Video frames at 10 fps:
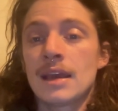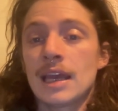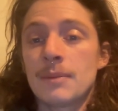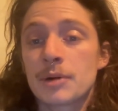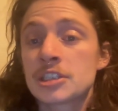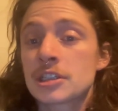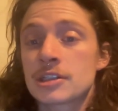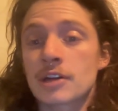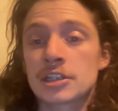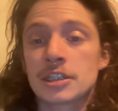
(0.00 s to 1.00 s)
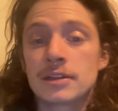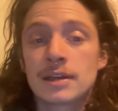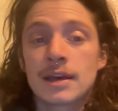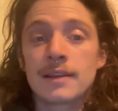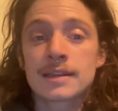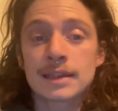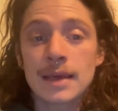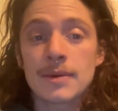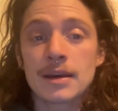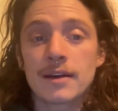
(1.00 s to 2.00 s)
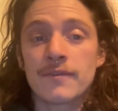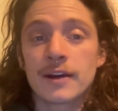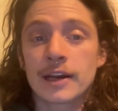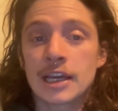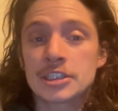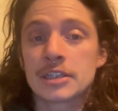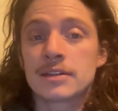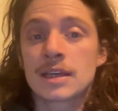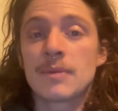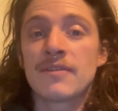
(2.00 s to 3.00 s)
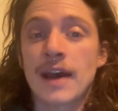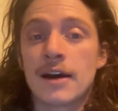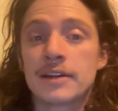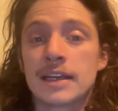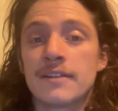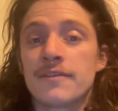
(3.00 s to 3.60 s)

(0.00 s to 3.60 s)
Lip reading: In bridge construction, this limit of variation can be found in a